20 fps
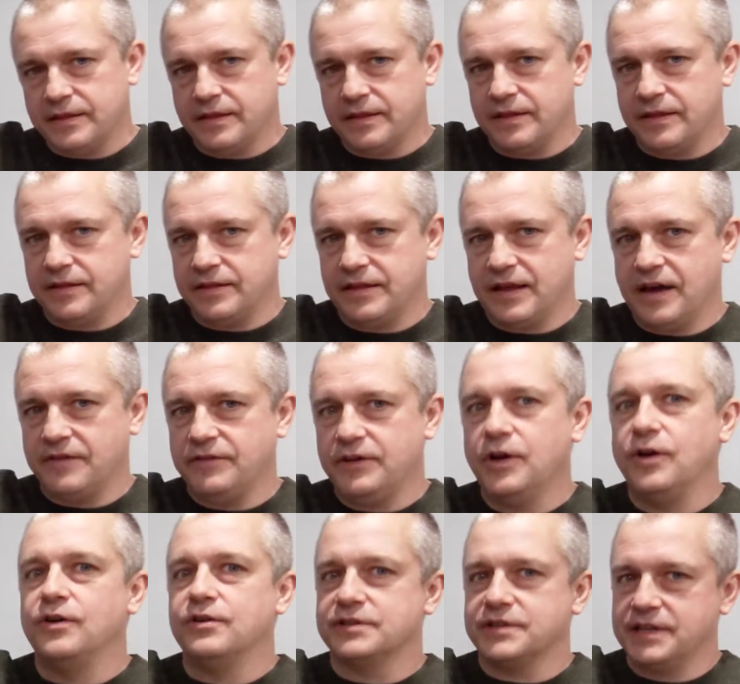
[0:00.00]
they haven't
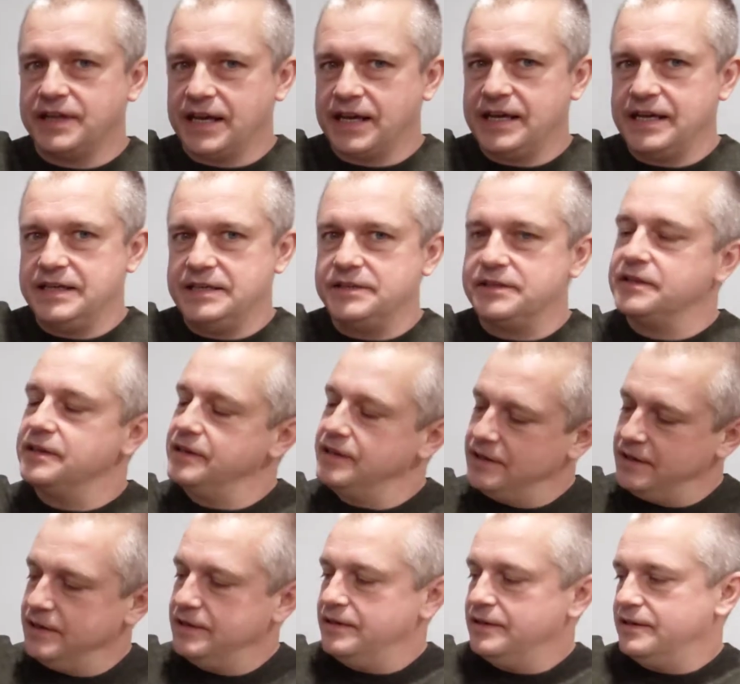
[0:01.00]
oxidised.
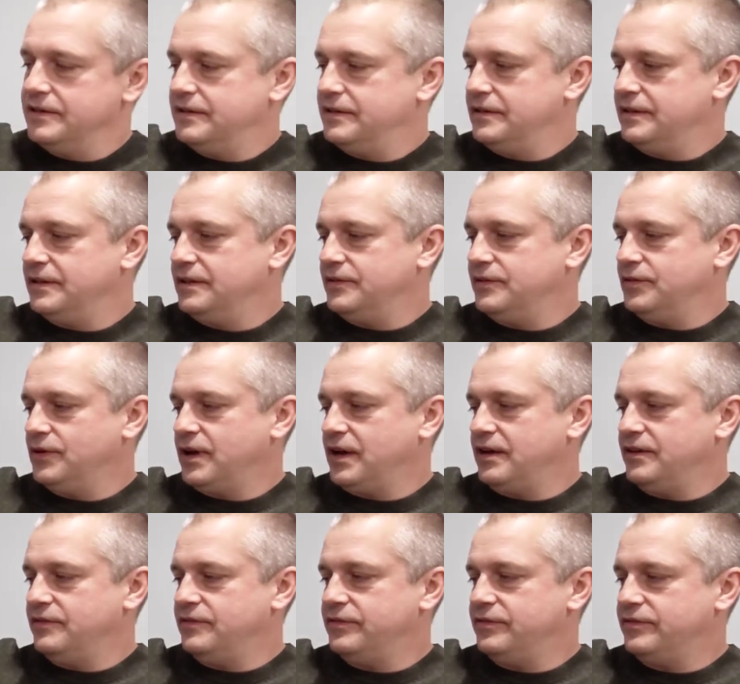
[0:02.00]

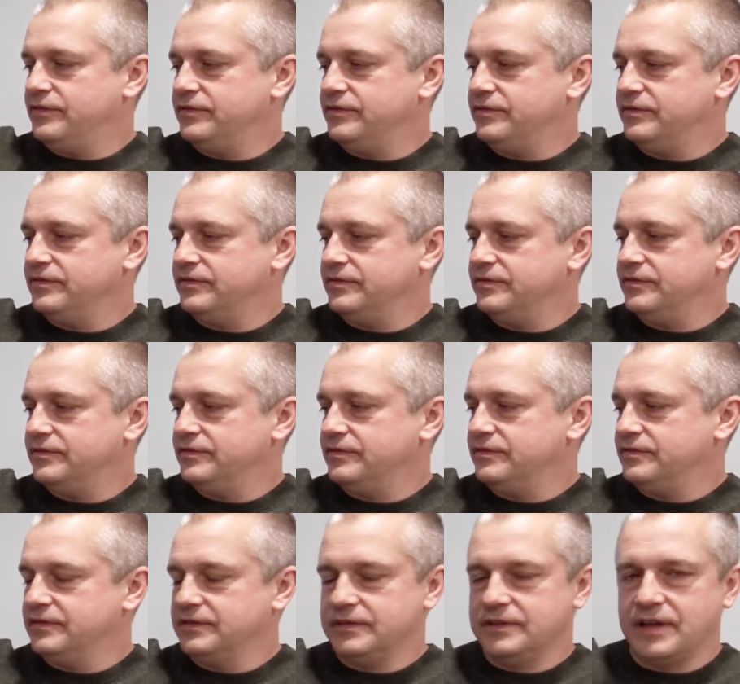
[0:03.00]
I've
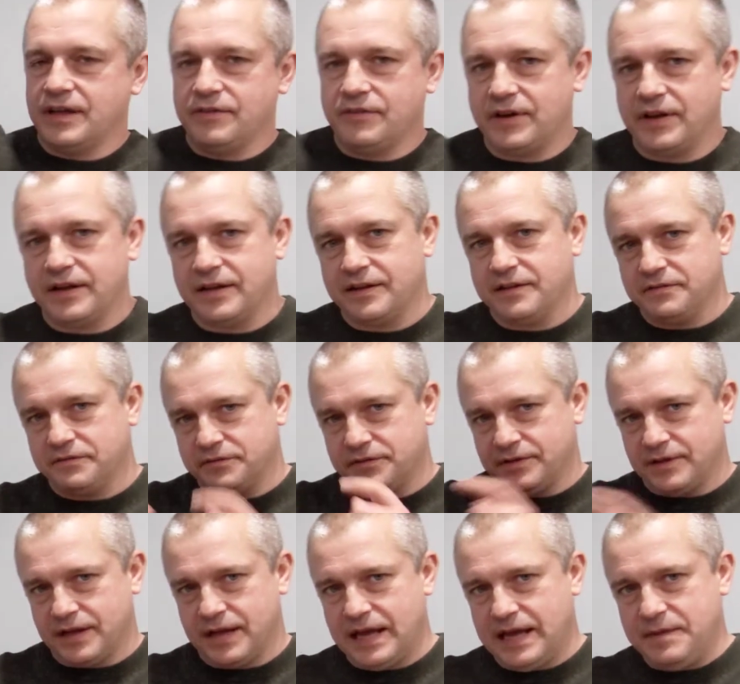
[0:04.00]
had
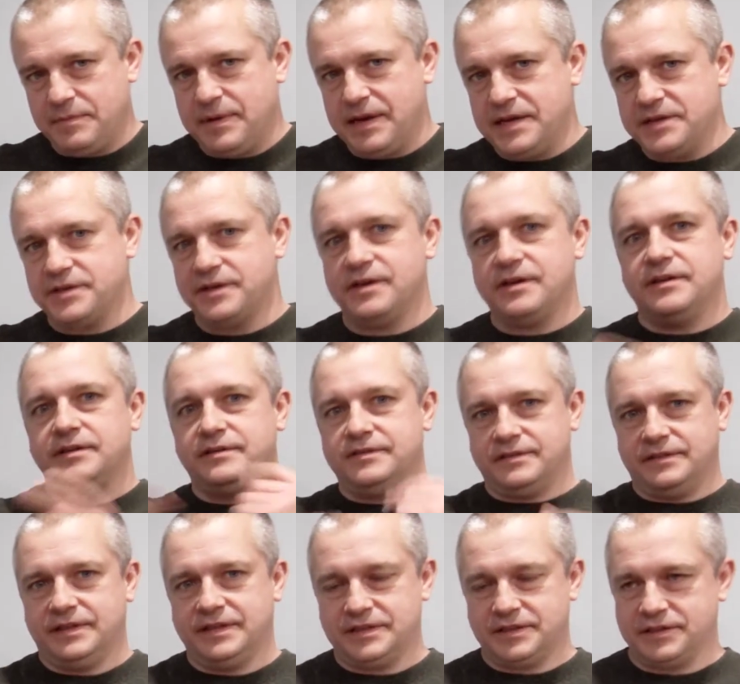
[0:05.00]
a measure.
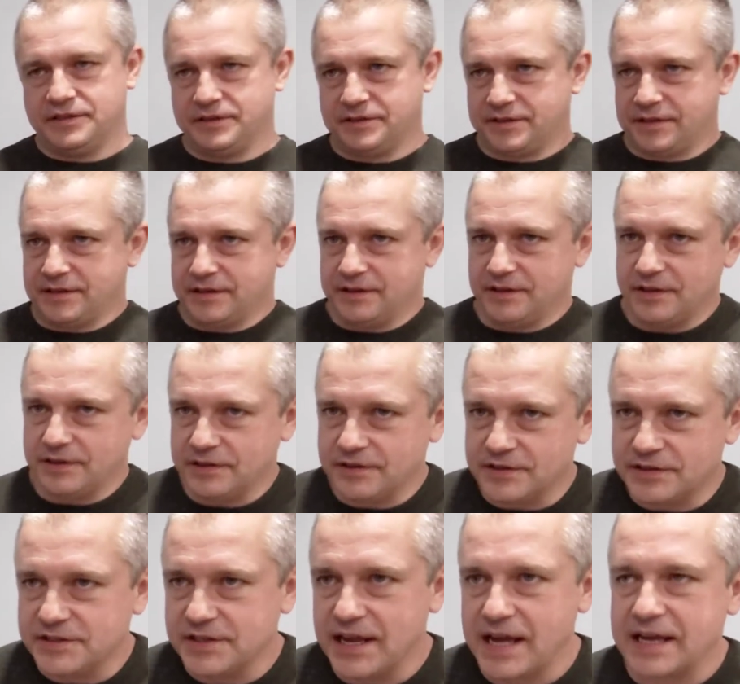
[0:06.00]
This is the
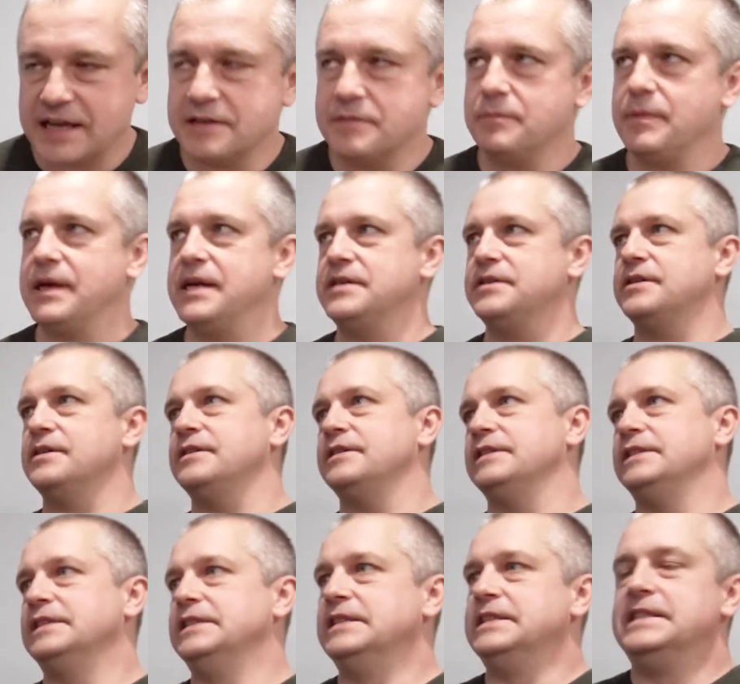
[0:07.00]
second measure,
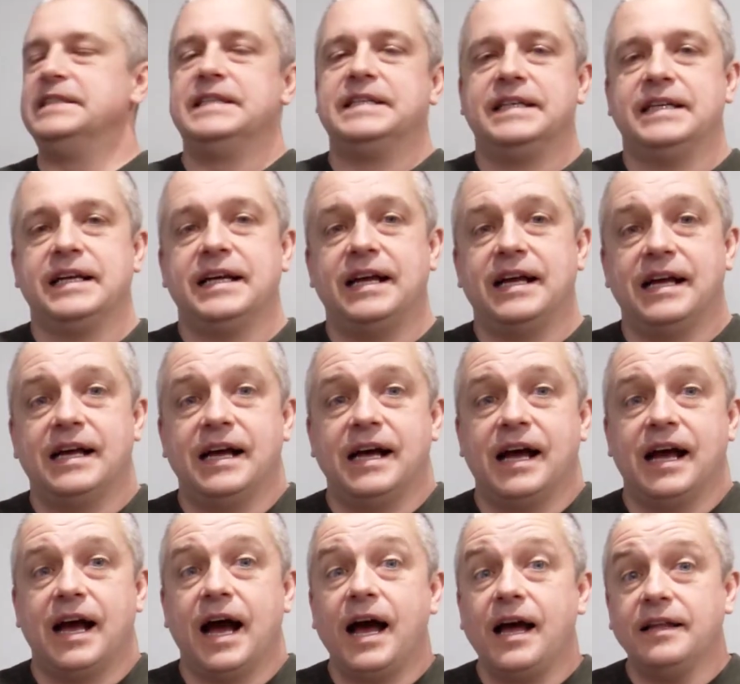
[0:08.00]

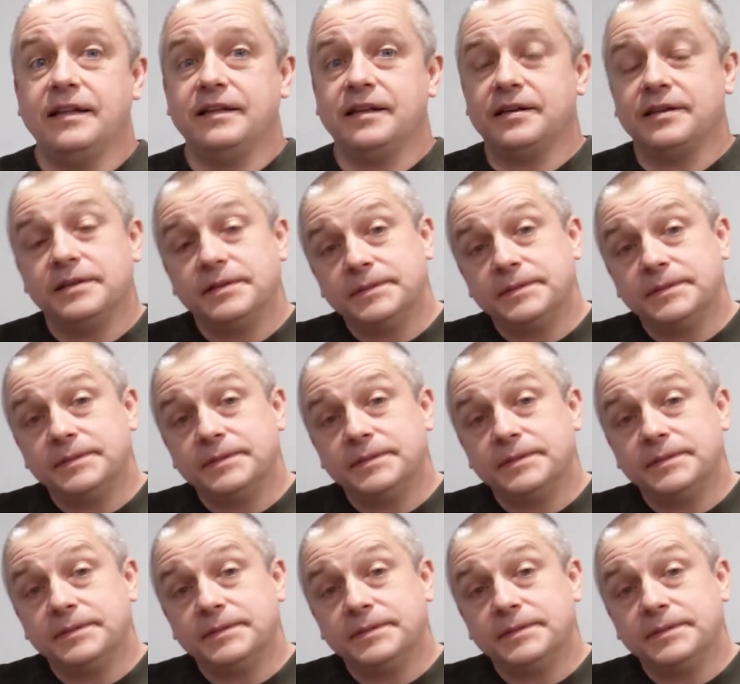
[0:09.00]
and